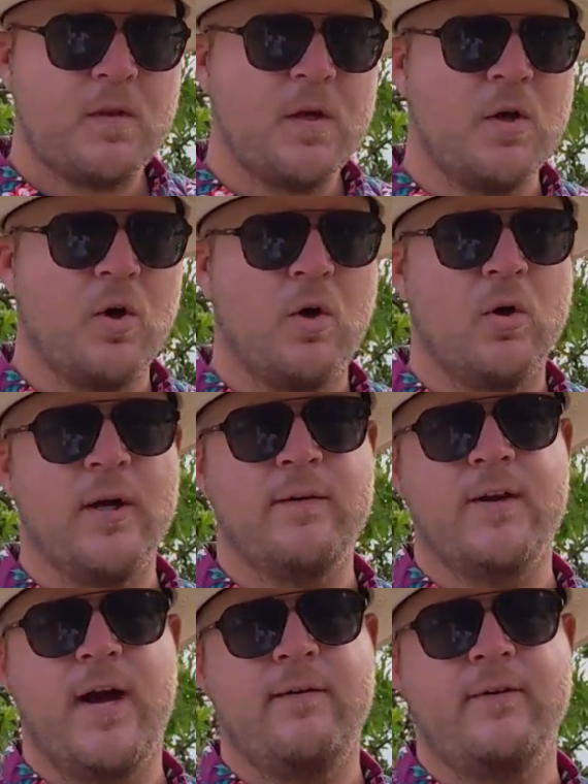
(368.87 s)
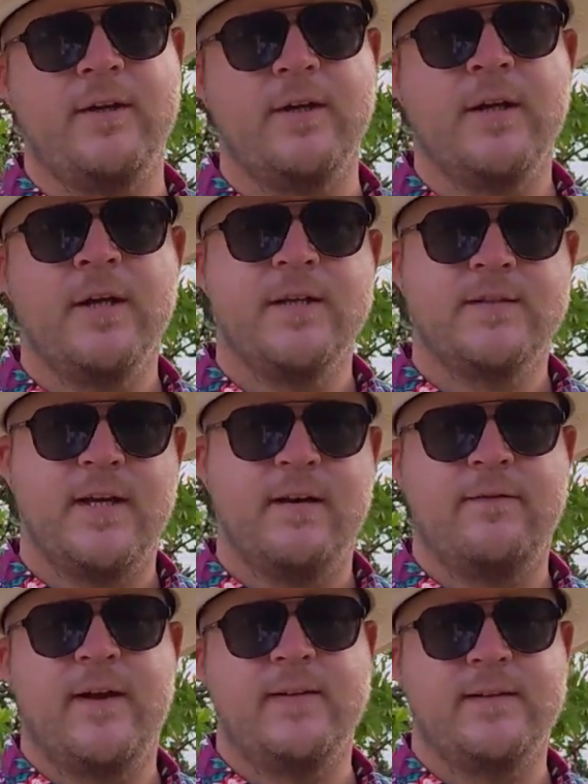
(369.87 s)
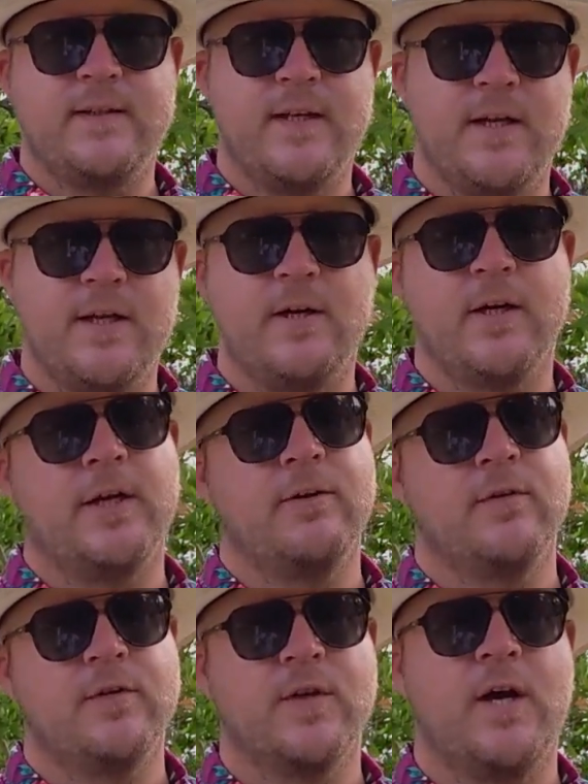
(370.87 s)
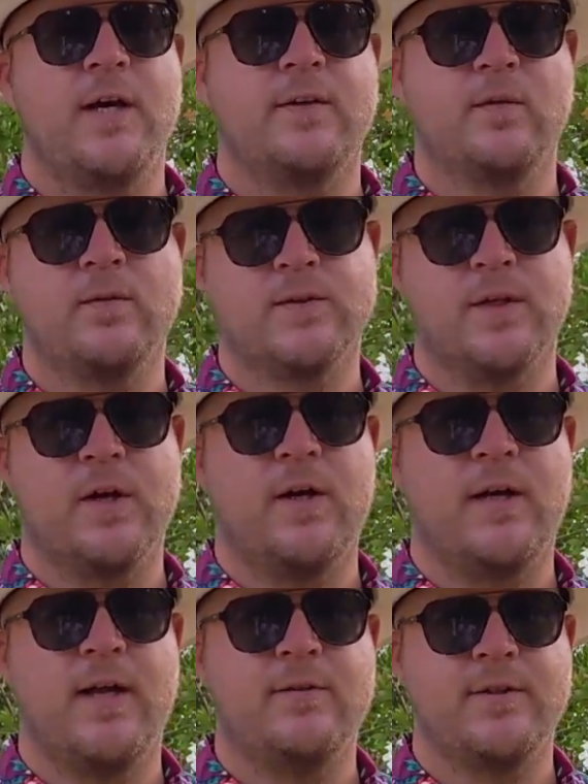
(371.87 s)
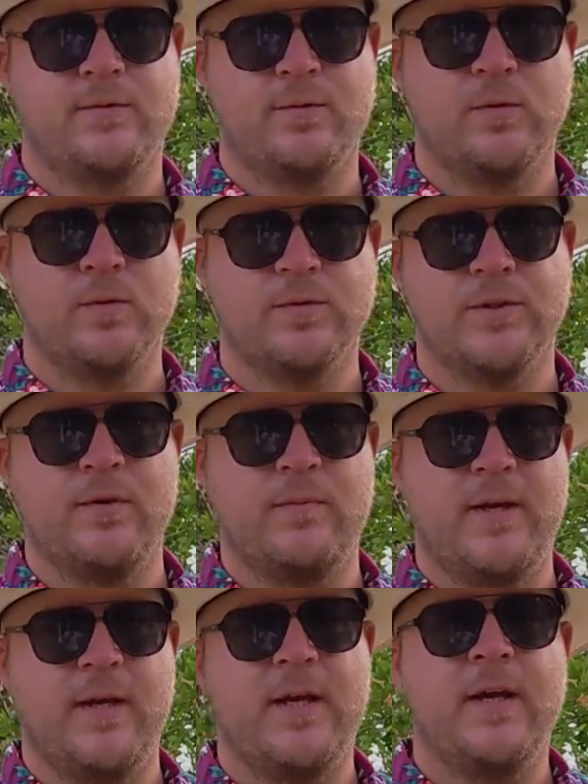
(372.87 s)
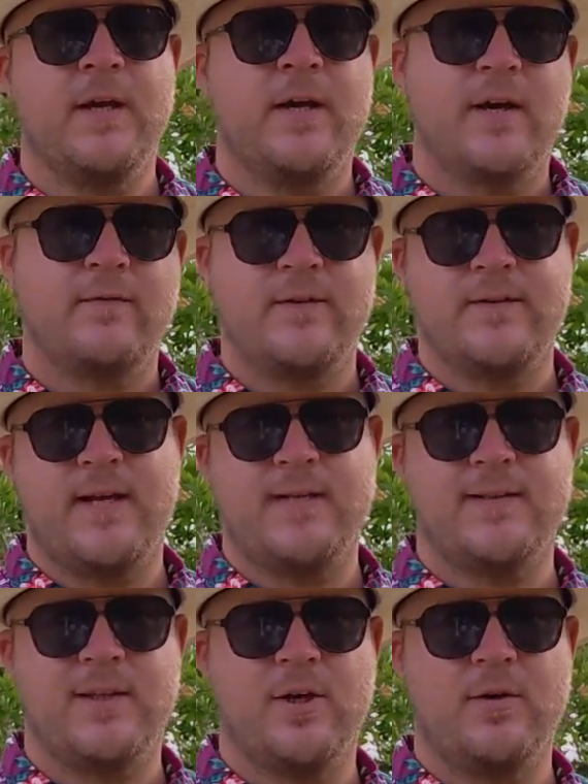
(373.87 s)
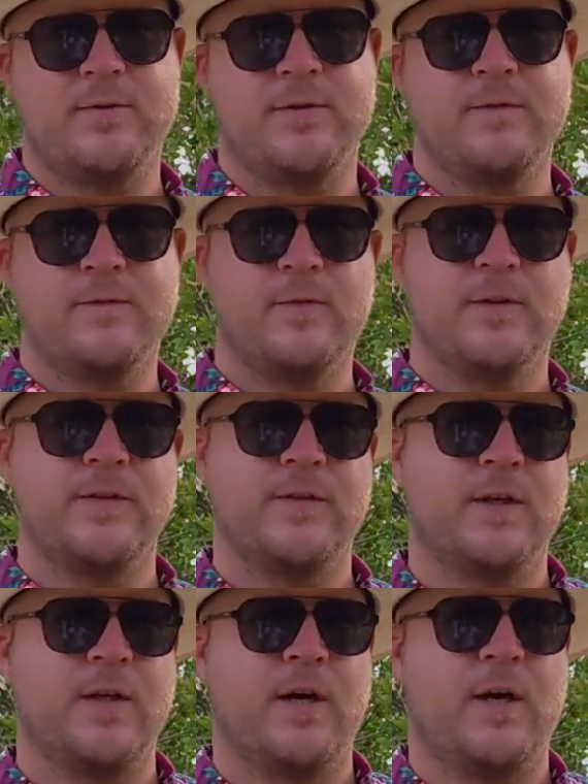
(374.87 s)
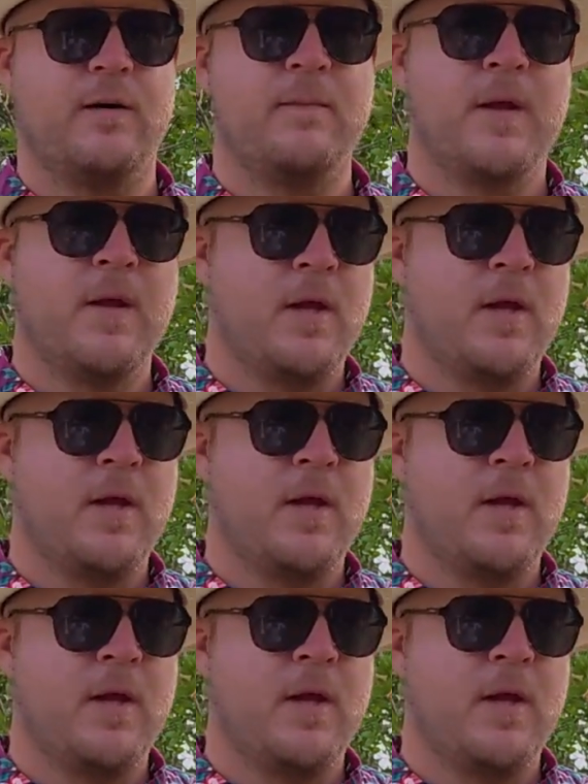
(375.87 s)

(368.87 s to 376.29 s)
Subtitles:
Or if you're having, say, a fancy dinner and going to retire to a cigar lounge, this would also be a fantastic option for the cigar.